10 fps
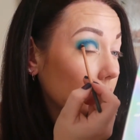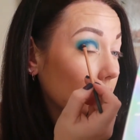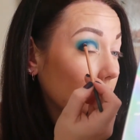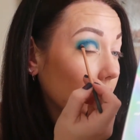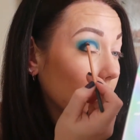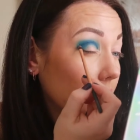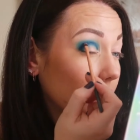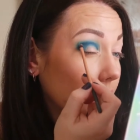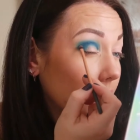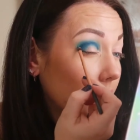great,
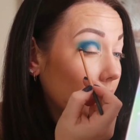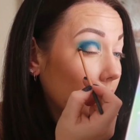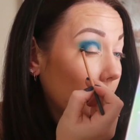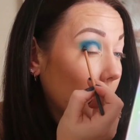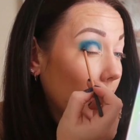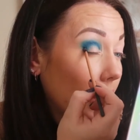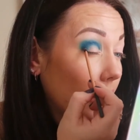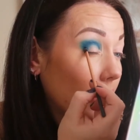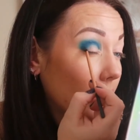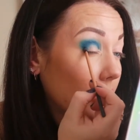
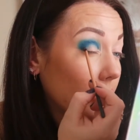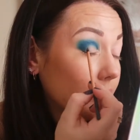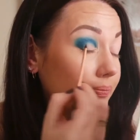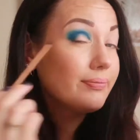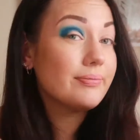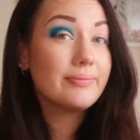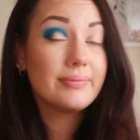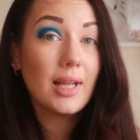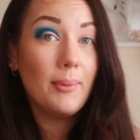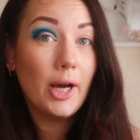but
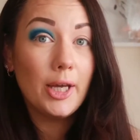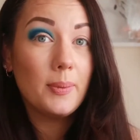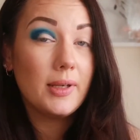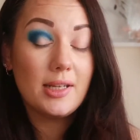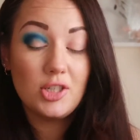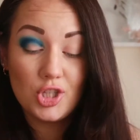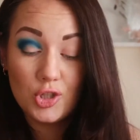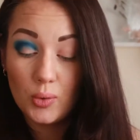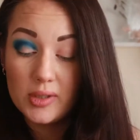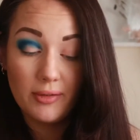I'm hoping it just
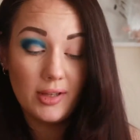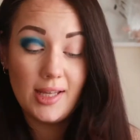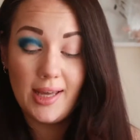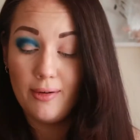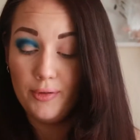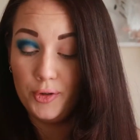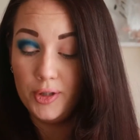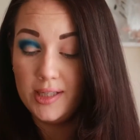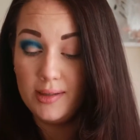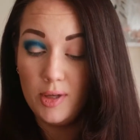sorts everything out for
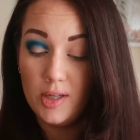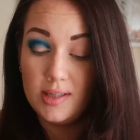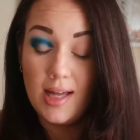Christmas.